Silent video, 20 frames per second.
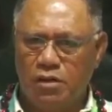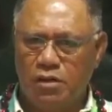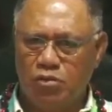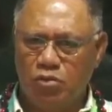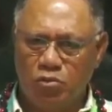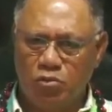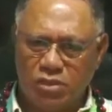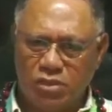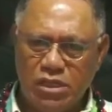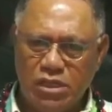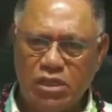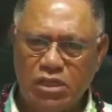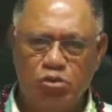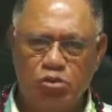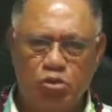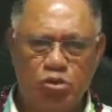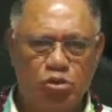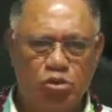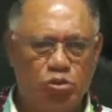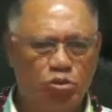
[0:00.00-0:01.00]
dear to
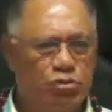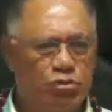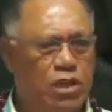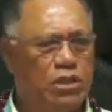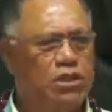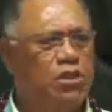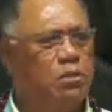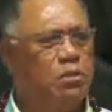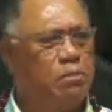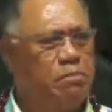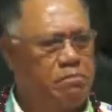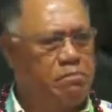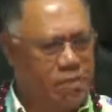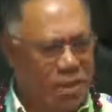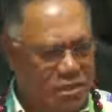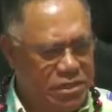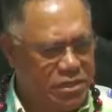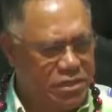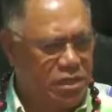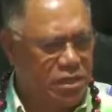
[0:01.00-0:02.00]
you that you're
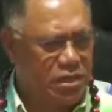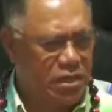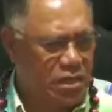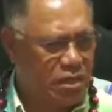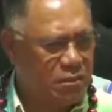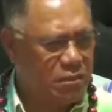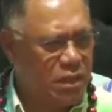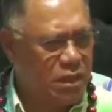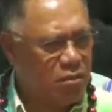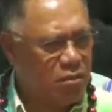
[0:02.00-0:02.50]
passionate about.